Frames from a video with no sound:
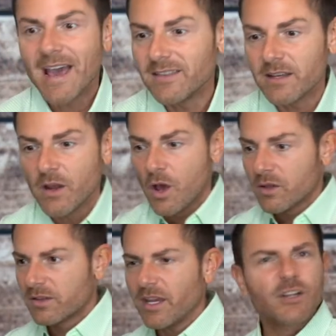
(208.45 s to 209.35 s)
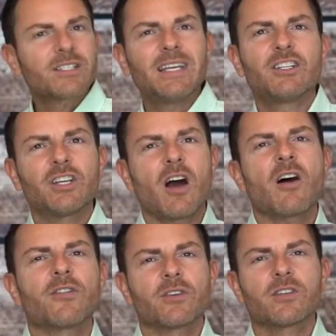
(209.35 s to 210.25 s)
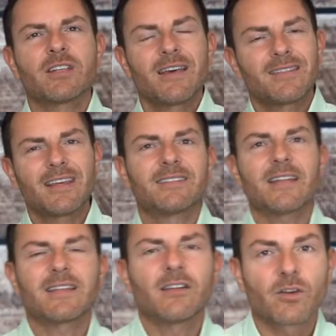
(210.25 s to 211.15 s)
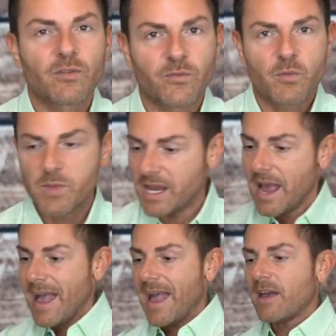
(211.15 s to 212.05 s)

And then they're teaching others things that they learned from me.